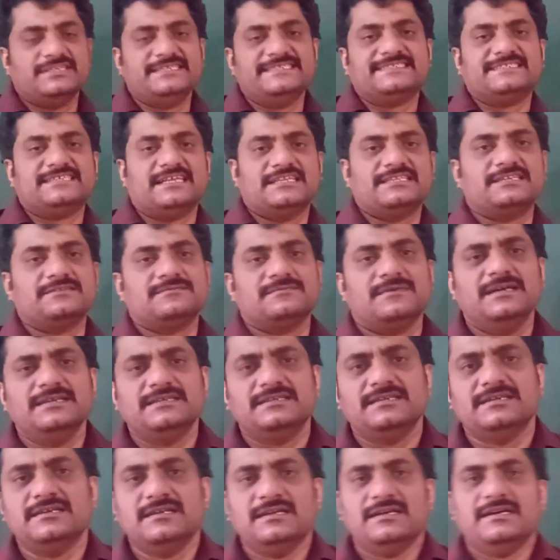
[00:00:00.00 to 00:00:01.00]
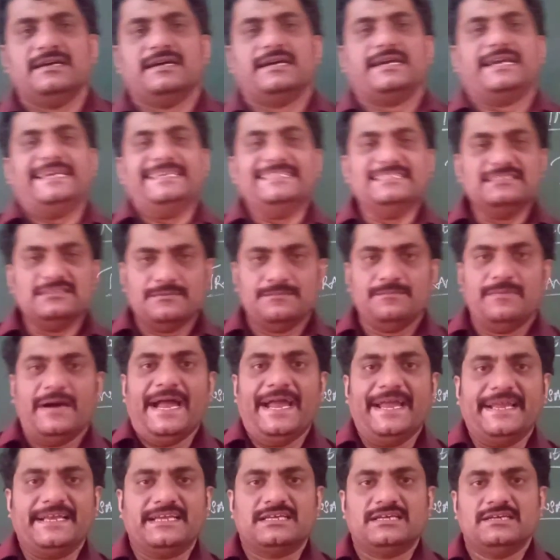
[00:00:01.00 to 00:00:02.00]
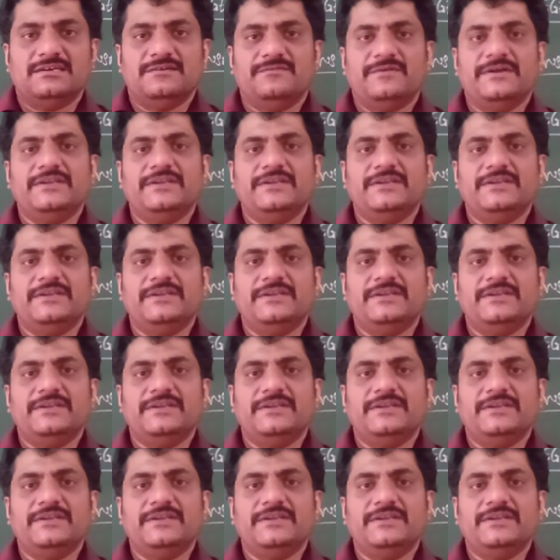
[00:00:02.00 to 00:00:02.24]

is nothing but in the bank,